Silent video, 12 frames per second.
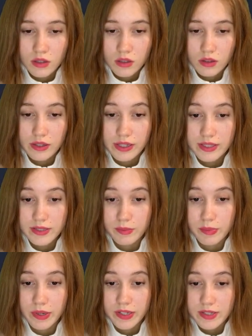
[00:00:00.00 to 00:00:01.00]
plants are
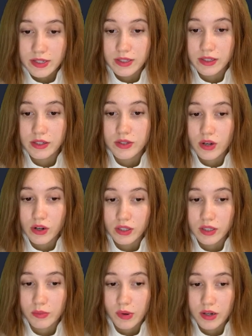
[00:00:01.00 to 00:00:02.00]
basically
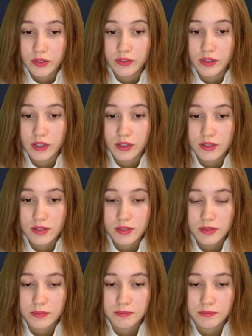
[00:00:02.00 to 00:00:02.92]
talking about this.